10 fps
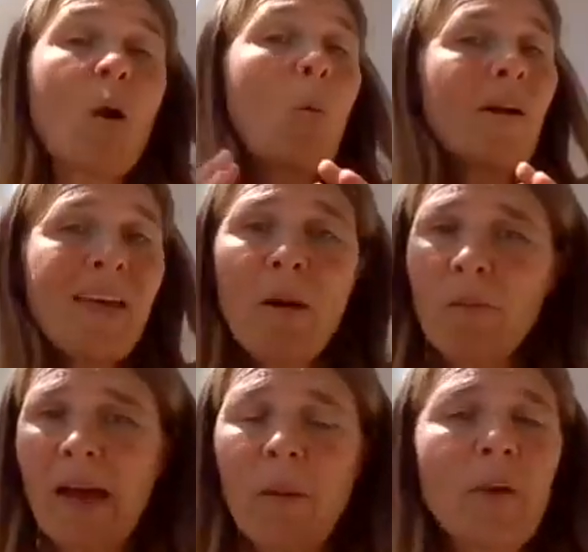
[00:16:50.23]
Without
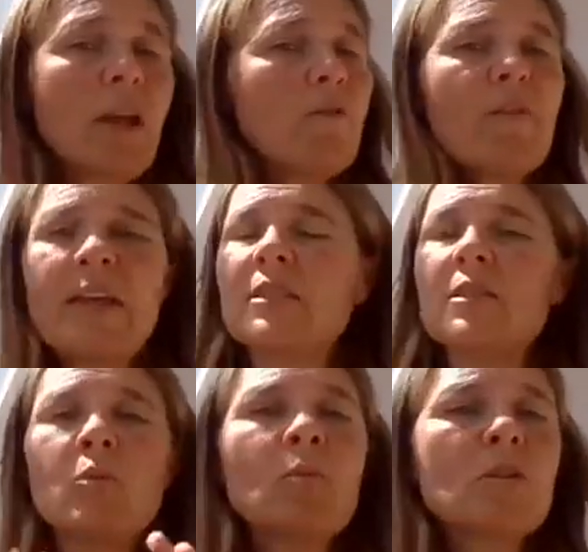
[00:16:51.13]
that, we're going to face
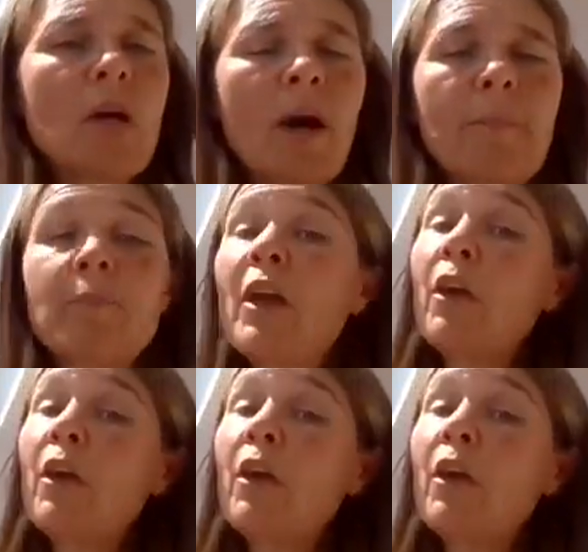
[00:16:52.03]
this all the time.